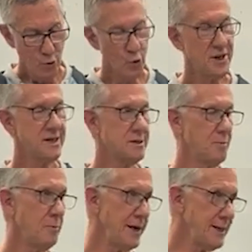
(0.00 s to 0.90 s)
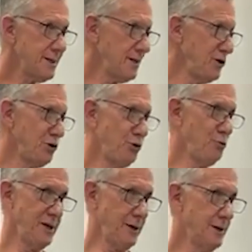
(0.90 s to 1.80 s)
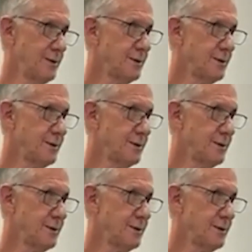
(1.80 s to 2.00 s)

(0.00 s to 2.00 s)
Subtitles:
What is amazing to me,